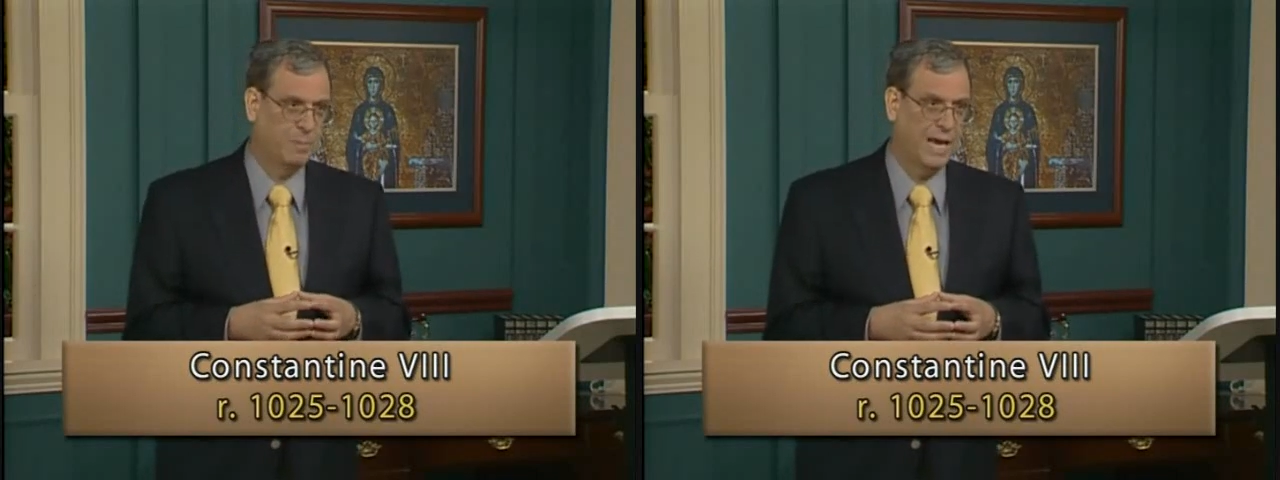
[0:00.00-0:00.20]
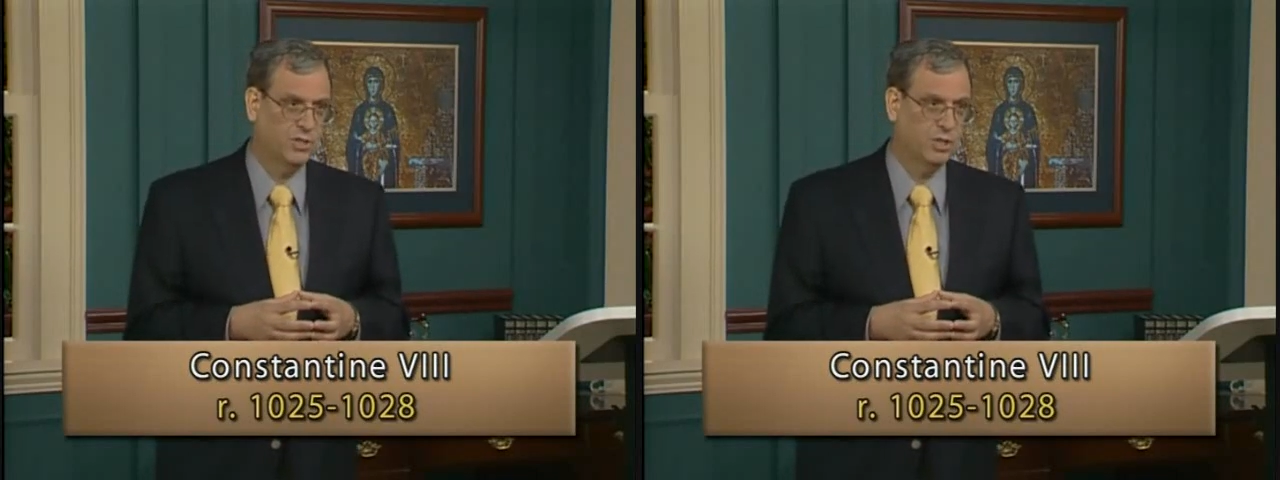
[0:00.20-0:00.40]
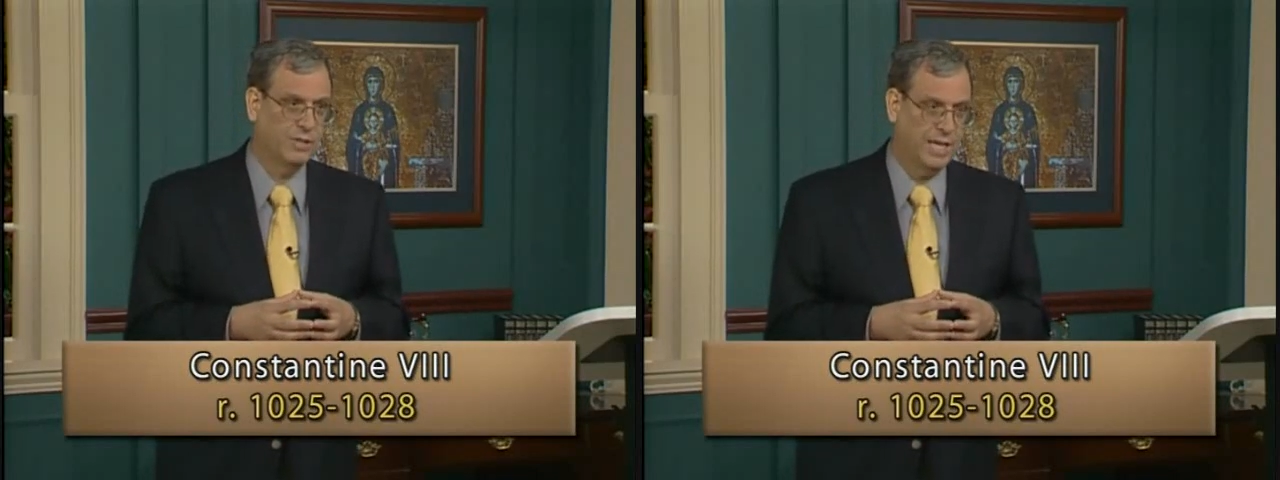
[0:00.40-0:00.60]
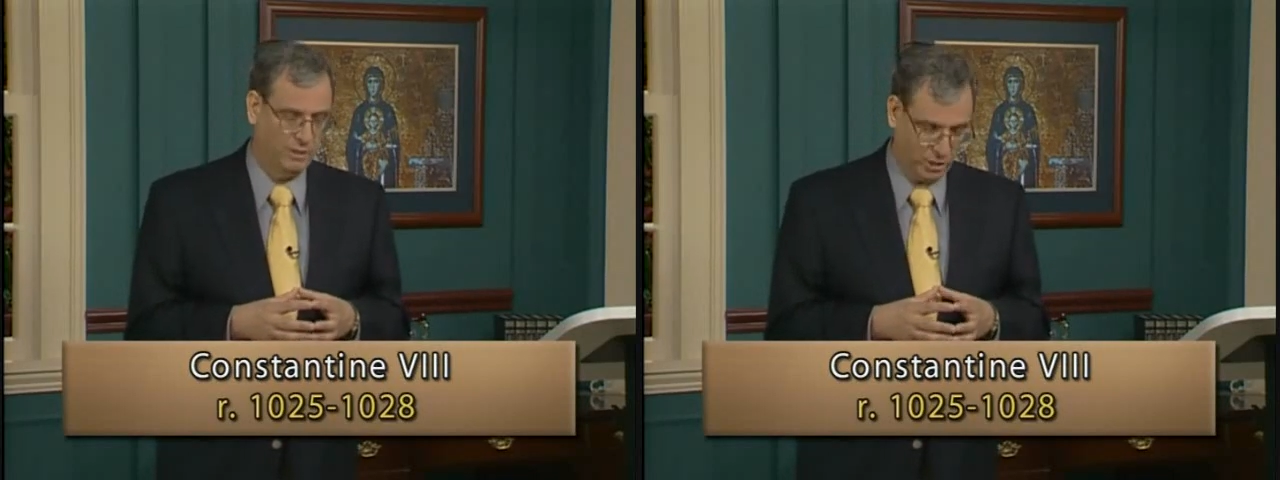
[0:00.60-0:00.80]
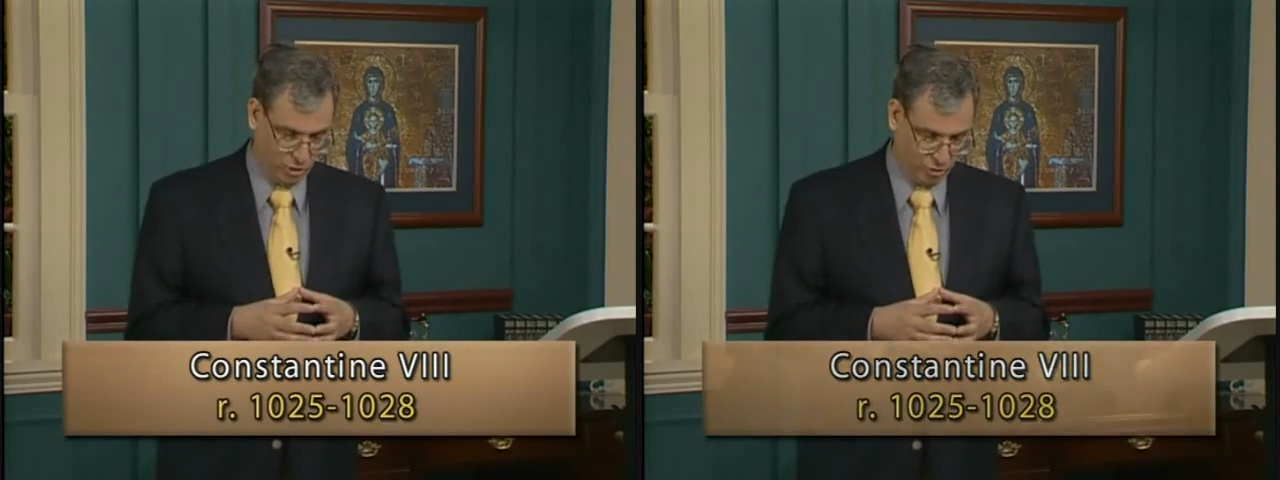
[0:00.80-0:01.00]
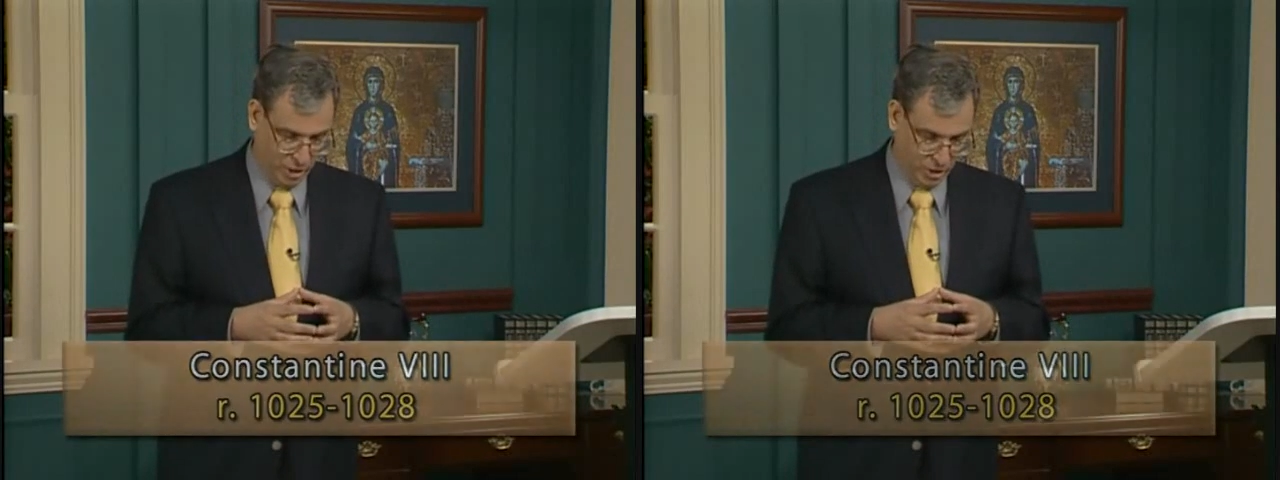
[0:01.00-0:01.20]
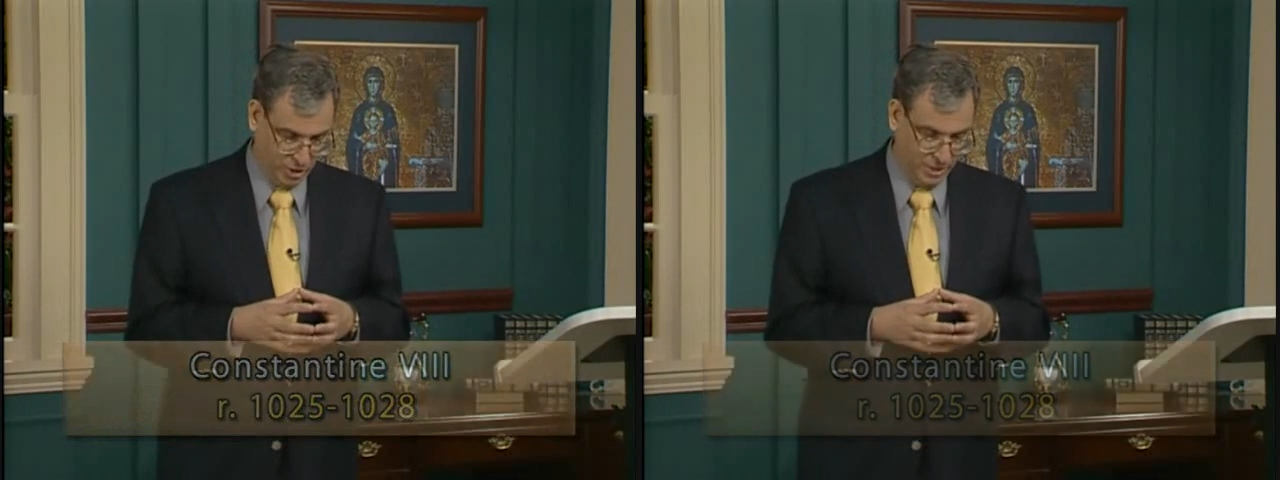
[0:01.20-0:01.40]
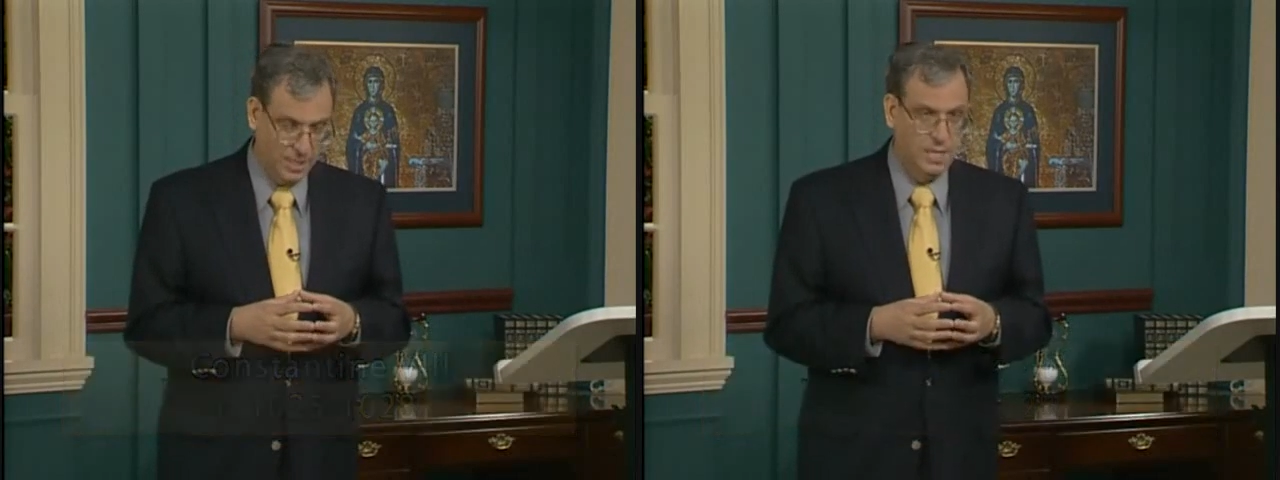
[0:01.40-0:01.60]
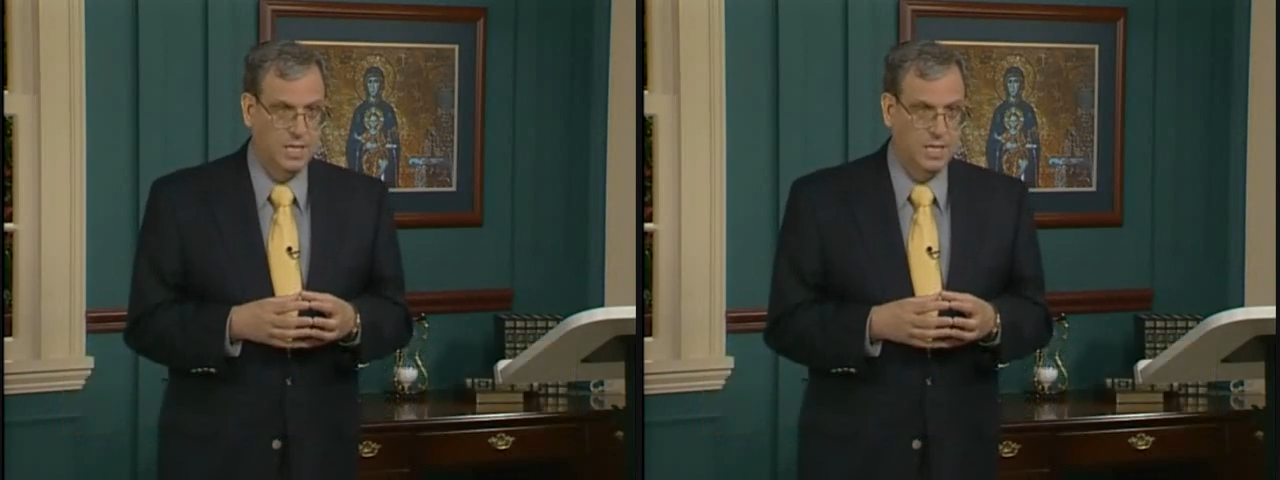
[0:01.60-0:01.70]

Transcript: and passing land legislation.